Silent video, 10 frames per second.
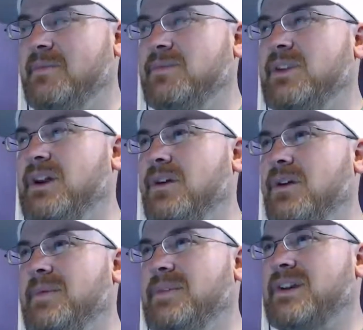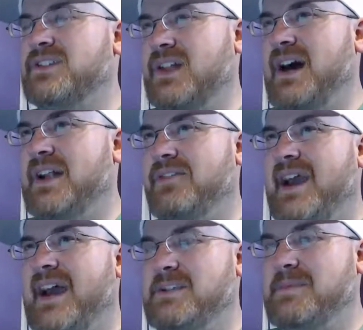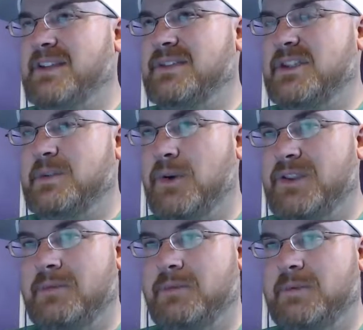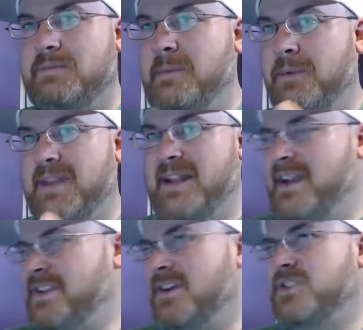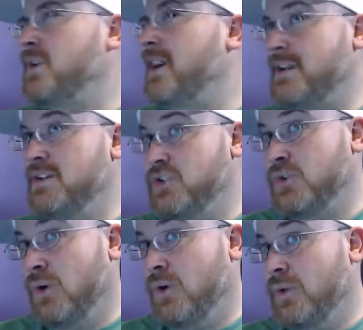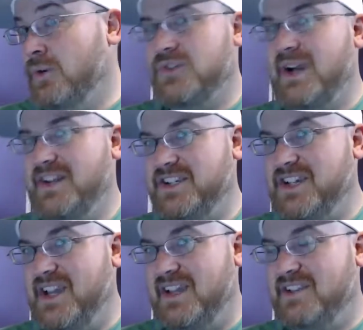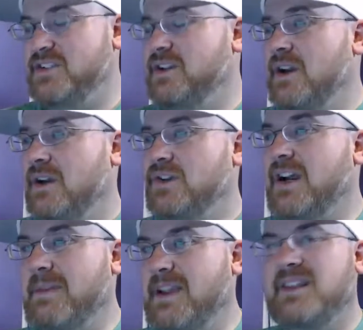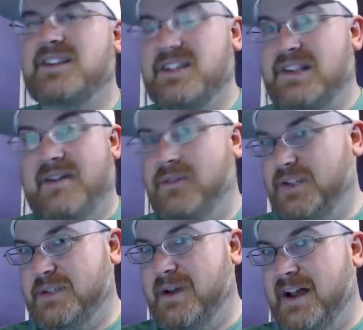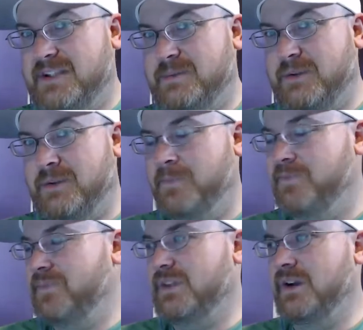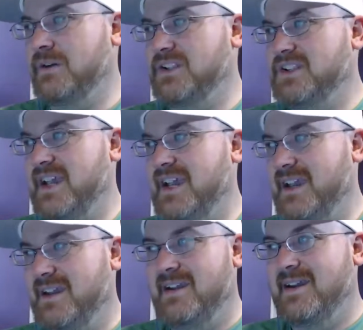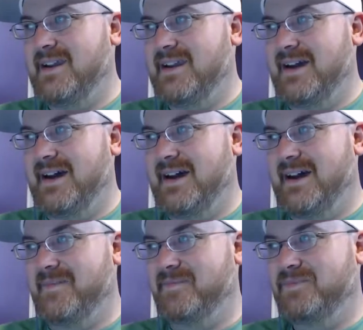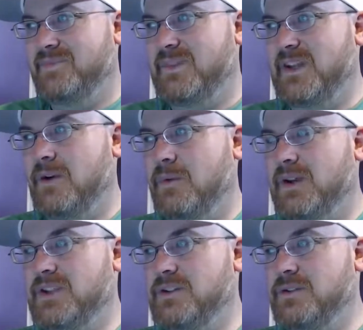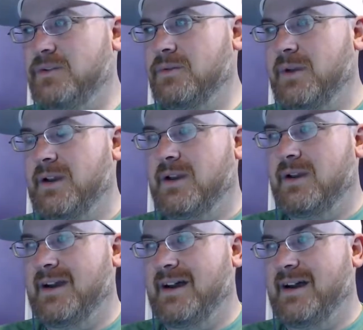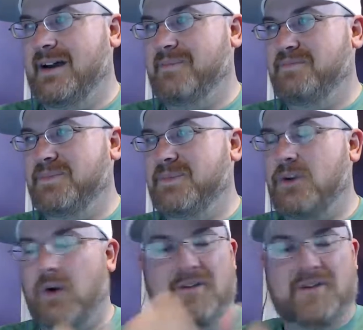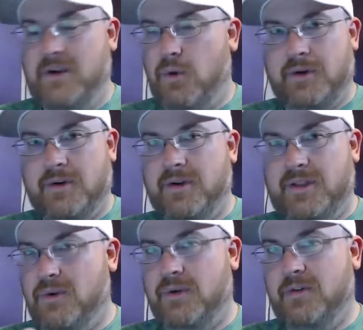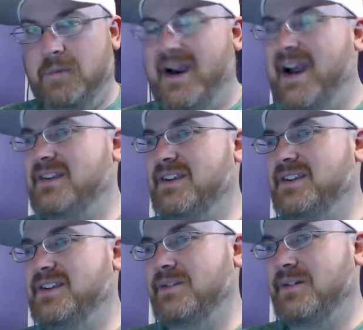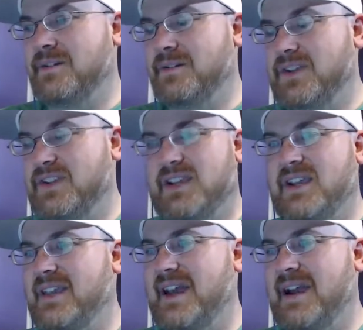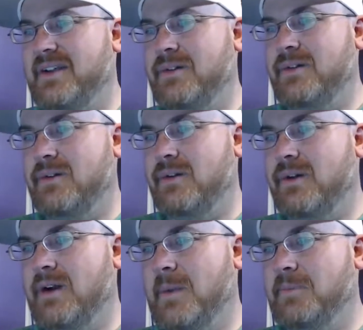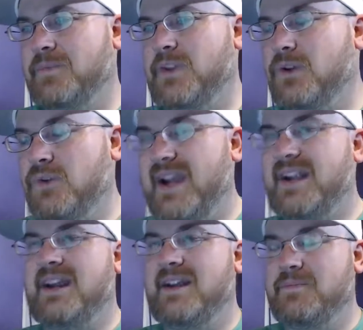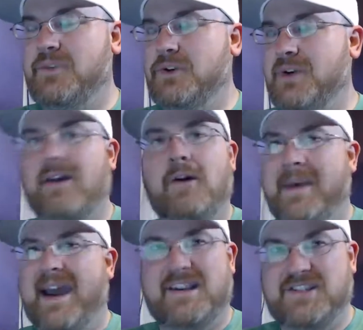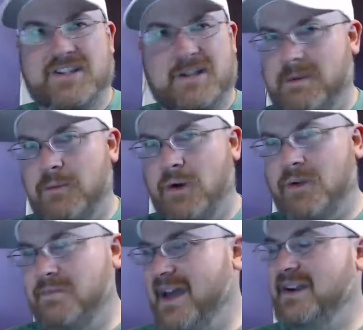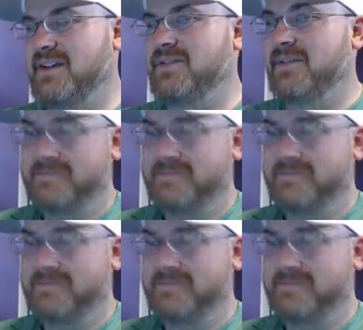there's a lot of aspects of the sport that NASCAR is trying to control or trying to change, trying to make things as level as possible, and say, we're going to do the qualifying order and the order of practice or things like that, or create a new aero package that's going to be more competitive.